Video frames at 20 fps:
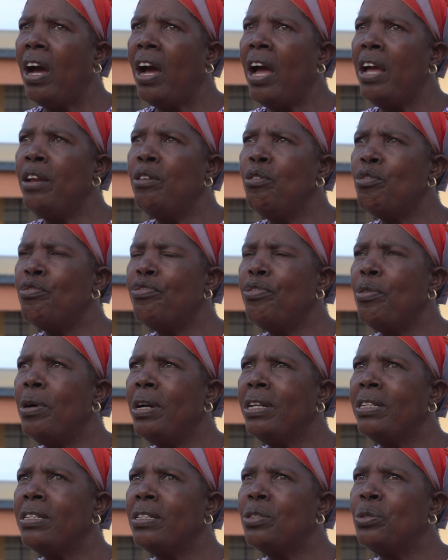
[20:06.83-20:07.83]
I look
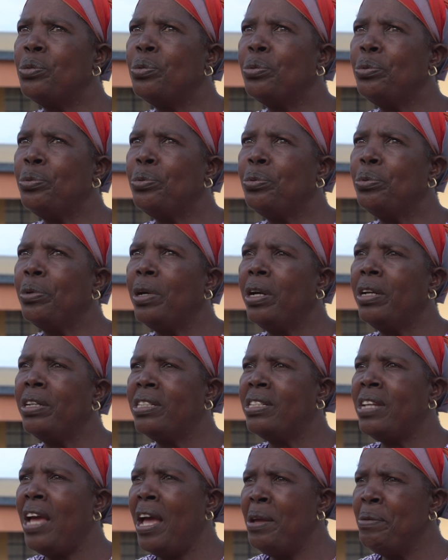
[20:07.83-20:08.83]
forward to a
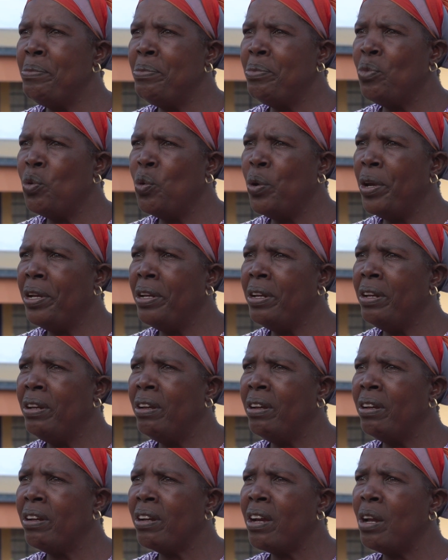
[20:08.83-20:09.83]
time
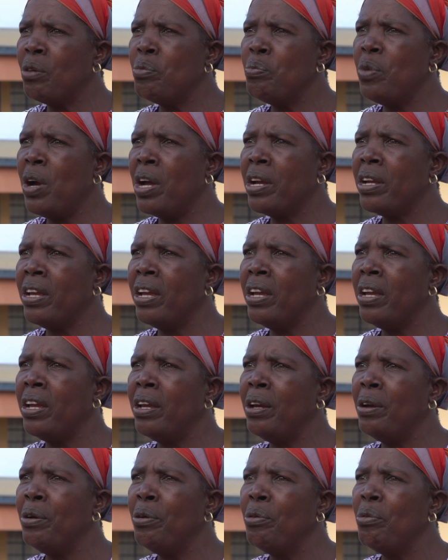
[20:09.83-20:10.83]
when
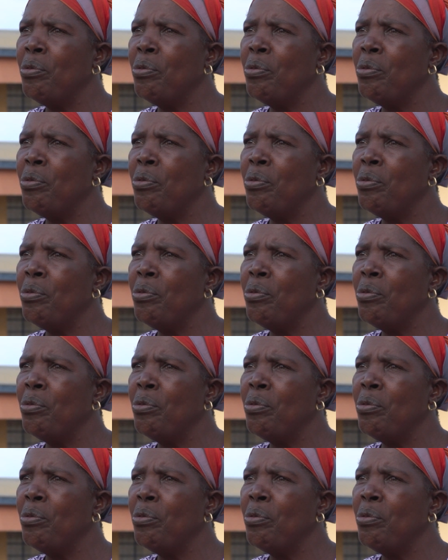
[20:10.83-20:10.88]
Kalumwange